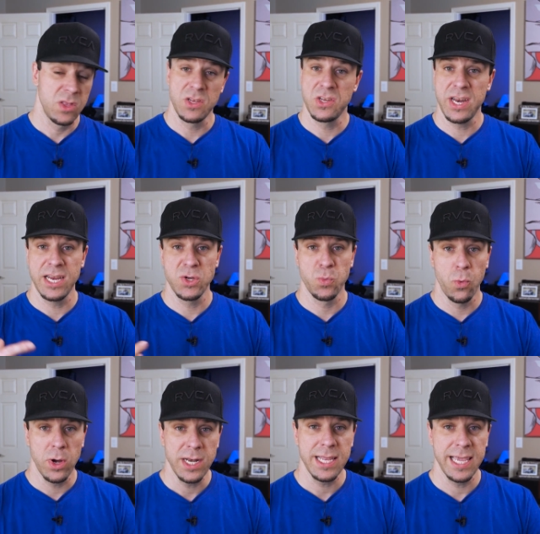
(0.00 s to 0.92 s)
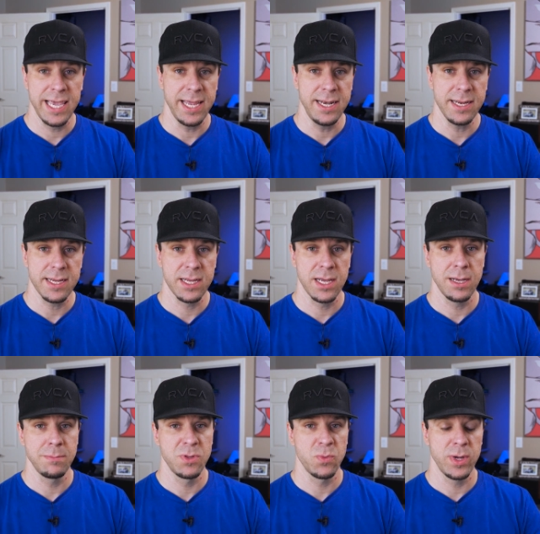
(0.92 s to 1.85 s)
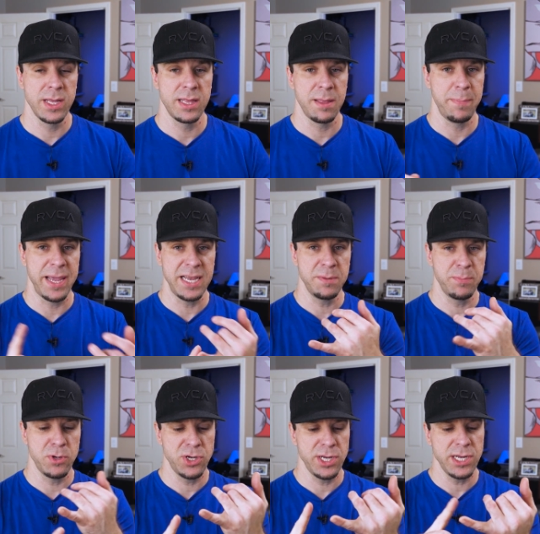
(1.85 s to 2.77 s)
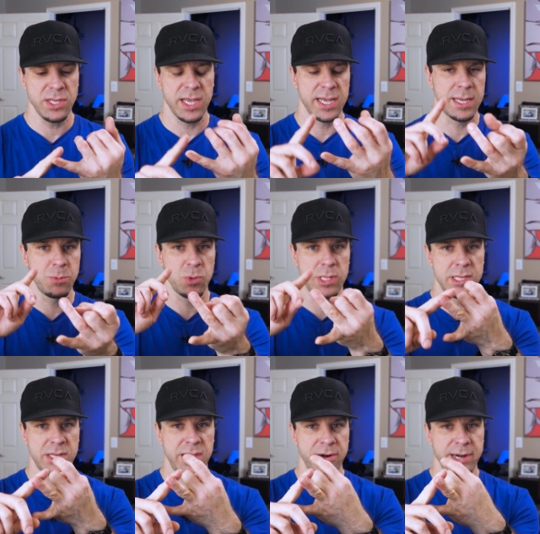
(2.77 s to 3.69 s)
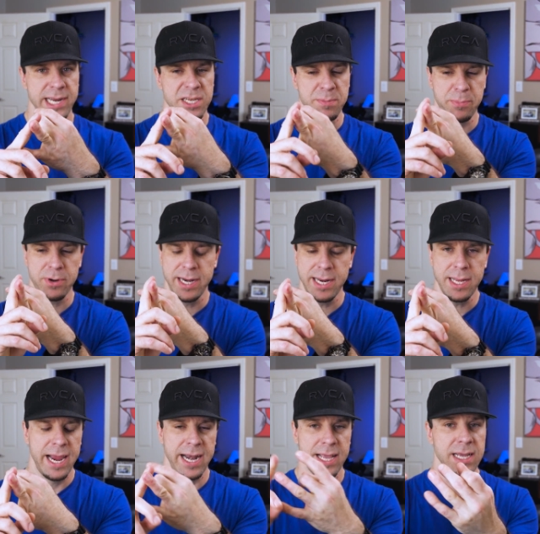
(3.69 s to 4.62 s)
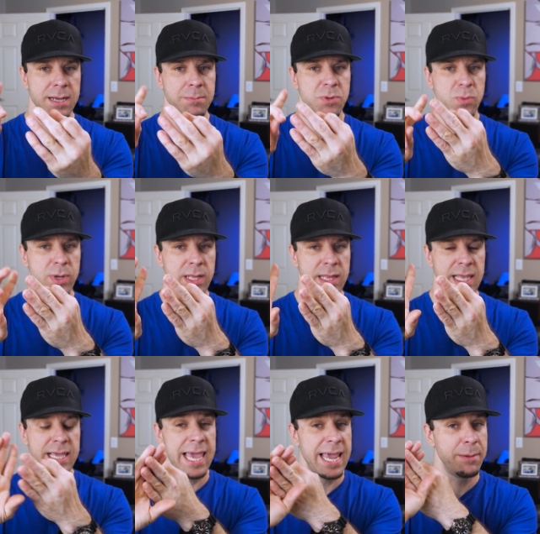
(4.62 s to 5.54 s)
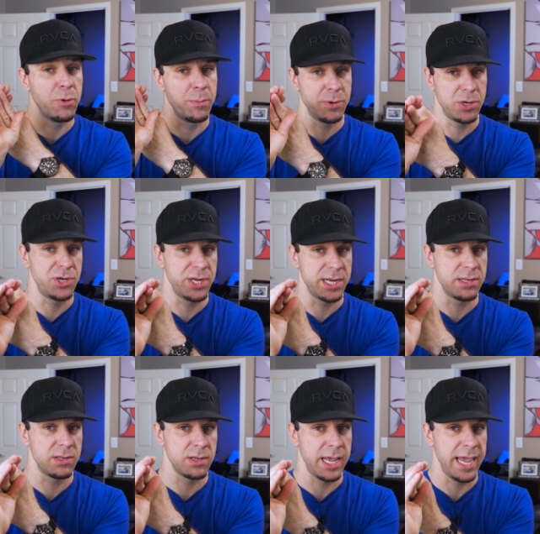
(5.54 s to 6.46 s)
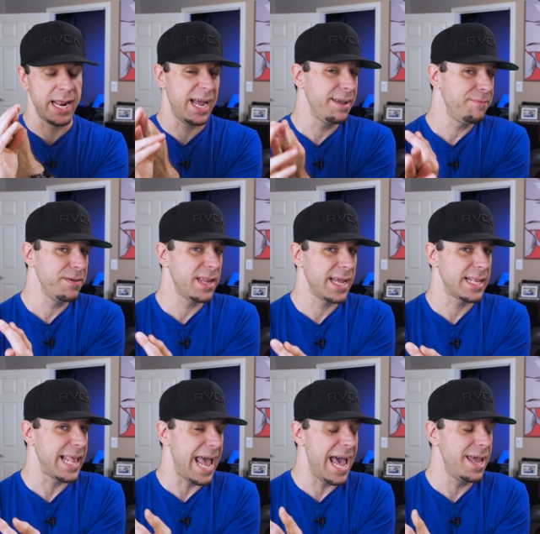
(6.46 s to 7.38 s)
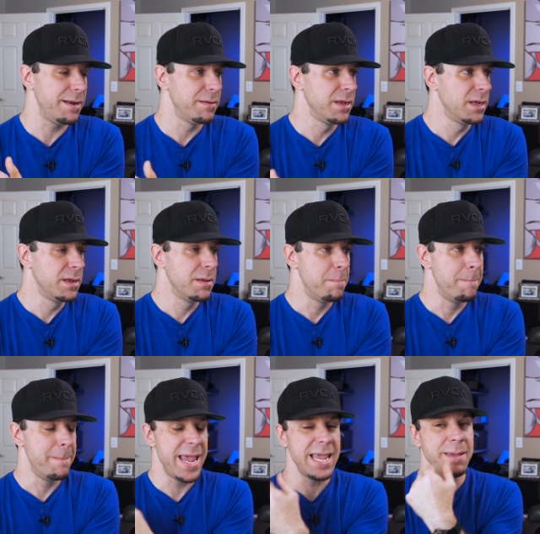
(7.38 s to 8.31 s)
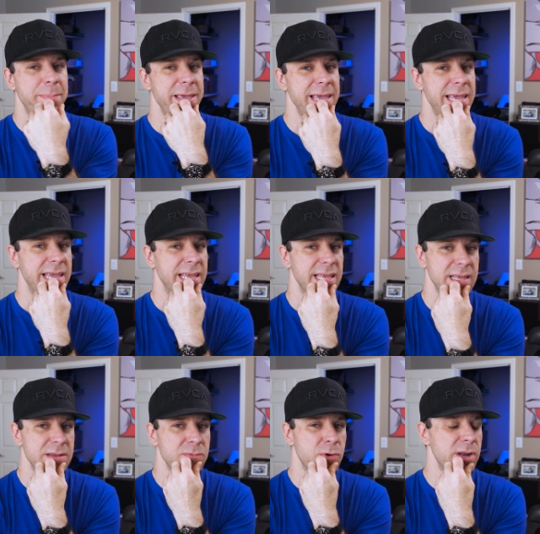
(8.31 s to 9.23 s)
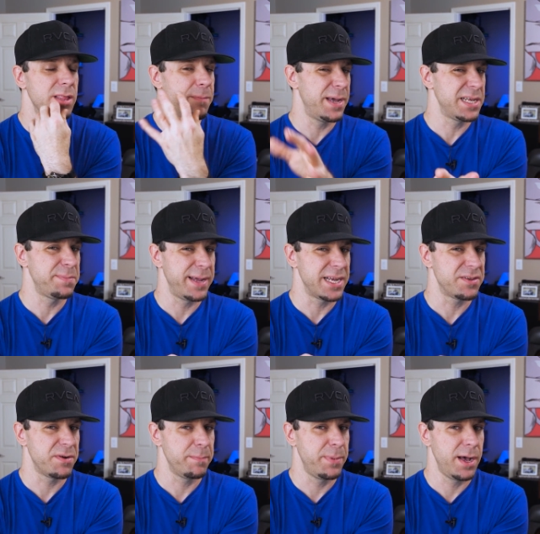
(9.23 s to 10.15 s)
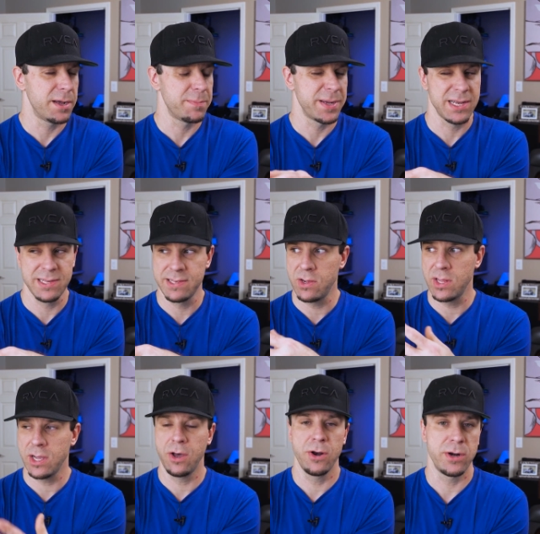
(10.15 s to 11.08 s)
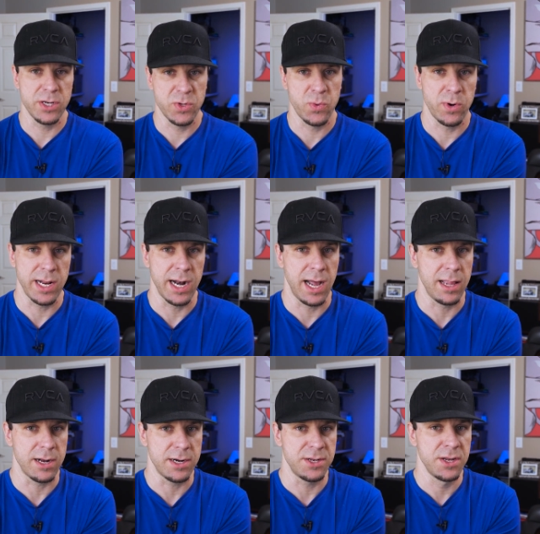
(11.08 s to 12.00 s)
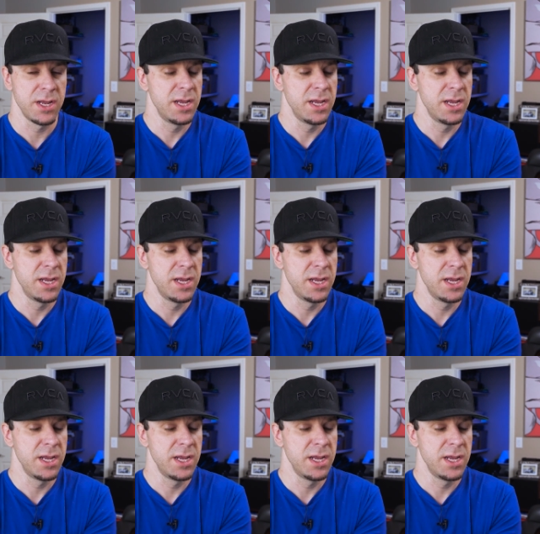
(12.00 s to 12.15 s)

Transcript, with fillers: The stage one kit comes with the base bushings, it comes with the centering spring, and it comes with the cable bushings. And I feel like that may be one of the best bangs for the buck because it's only one hundred twenty dollars.